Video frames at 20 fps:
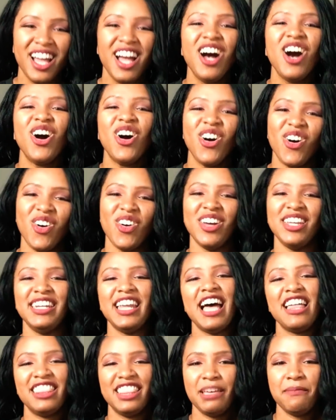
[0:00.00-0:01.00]
on
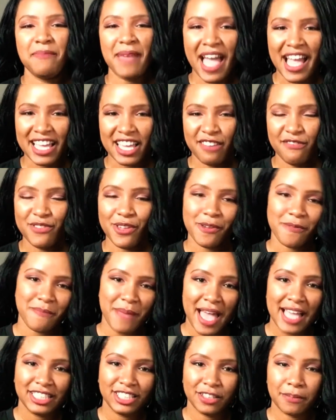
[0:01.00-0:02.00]
the back of your
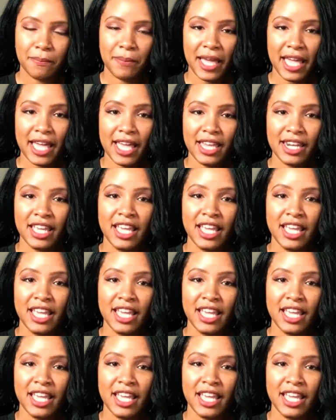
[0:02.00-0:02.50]
MagicBand.